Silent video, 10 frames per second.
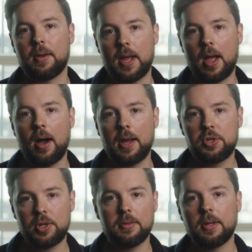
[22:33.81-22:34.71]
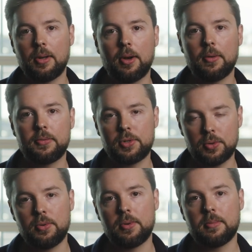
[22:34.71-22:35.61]
So I, I shoot a lot of
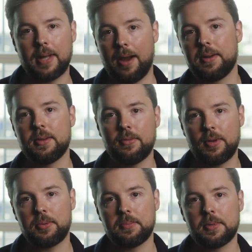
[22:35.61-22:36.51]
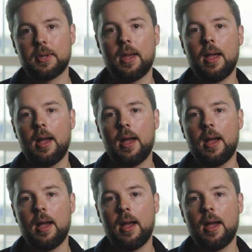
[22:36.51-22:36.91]
short narrative films,